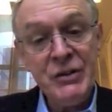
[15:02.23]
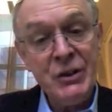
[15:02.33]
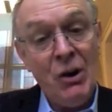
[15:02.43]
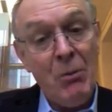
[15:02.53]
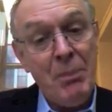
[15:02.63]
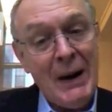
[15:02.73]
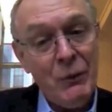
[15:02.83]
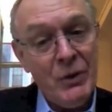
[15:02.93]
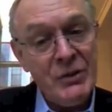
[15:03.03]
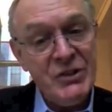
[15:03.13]
to go
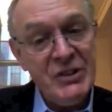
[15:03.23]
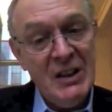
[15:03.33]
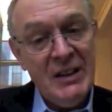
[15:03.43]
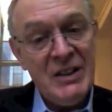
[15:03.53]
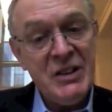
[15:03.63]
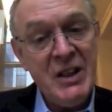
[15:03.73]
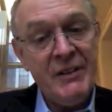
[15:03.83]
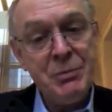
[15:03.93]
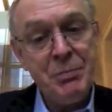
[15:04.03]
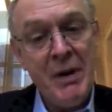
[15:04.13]
backwards? Instead of
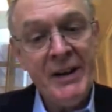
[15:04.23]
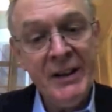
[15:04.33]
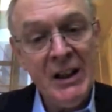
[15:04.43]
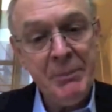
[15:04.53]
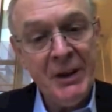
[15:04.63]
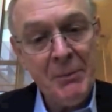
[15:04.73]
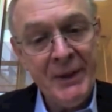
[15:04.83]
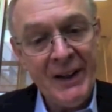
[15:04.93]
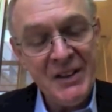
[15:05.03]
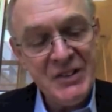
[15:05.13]
spreading and it
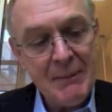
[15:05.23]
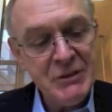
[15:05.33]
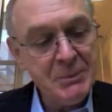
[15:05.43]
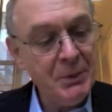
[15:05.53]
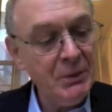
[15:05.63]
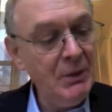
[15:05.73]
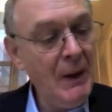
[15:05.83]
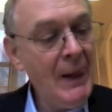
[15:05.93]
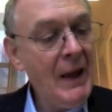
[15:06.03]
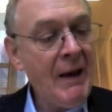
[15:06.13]
becoming acceptable,
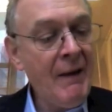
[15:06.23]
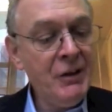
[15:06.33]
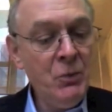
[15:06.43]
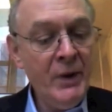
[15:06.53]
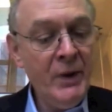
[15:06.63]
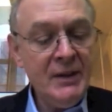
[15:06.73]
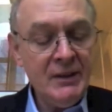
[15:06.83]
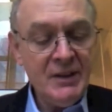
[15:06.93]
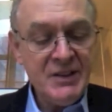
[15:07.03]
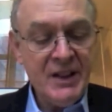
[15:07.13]
how do we
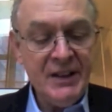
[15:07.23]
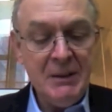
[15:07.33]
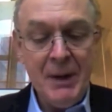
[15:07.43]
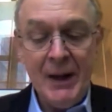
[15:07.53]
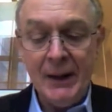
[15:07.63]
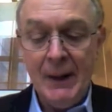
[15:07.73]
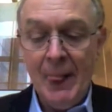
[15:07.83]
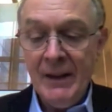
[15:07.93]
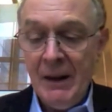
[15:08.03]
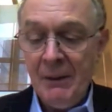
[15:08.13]
take it back?
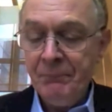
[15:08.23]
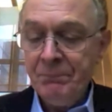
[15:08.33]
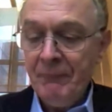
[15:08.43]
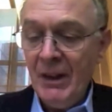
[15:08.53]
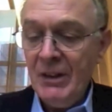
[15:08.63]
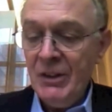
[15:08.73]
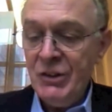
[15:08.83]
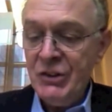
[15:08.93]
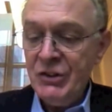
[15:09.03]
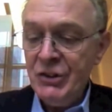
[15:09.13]
Now,
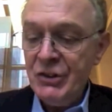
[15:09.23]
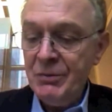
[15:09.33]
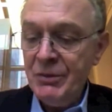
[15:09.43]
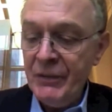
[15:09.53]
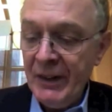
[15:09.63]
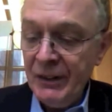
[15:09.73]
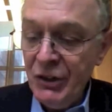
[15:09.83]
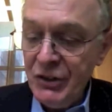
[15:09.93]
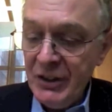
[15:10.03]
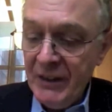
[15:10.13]
just if I can
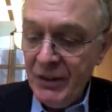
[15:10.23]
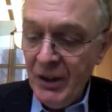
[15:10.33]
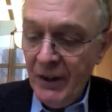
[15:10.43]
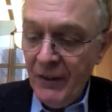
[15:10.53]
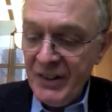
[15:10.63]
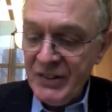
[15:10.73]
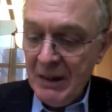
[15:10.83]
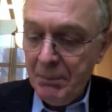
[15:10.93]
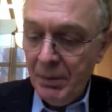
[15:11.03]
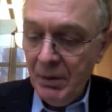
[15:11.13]
just give another
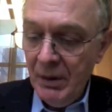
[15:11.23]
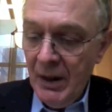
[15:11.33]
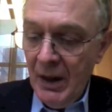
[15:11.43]
example,